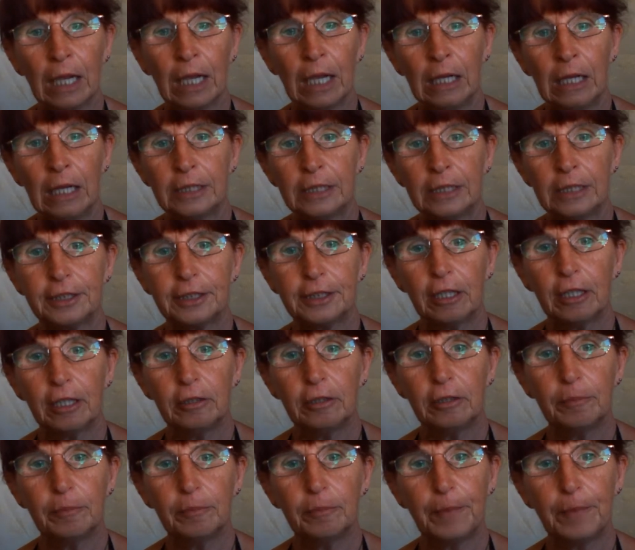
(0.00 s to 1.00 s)
So
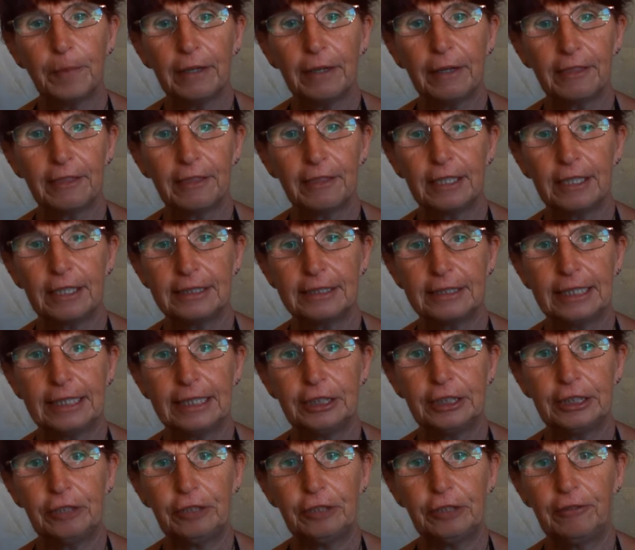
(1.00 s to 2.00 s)
by Thursday,
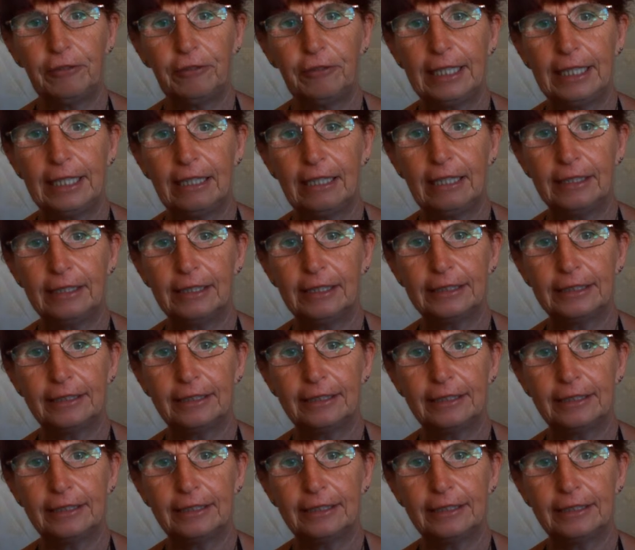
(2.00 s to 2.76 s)
she'd realised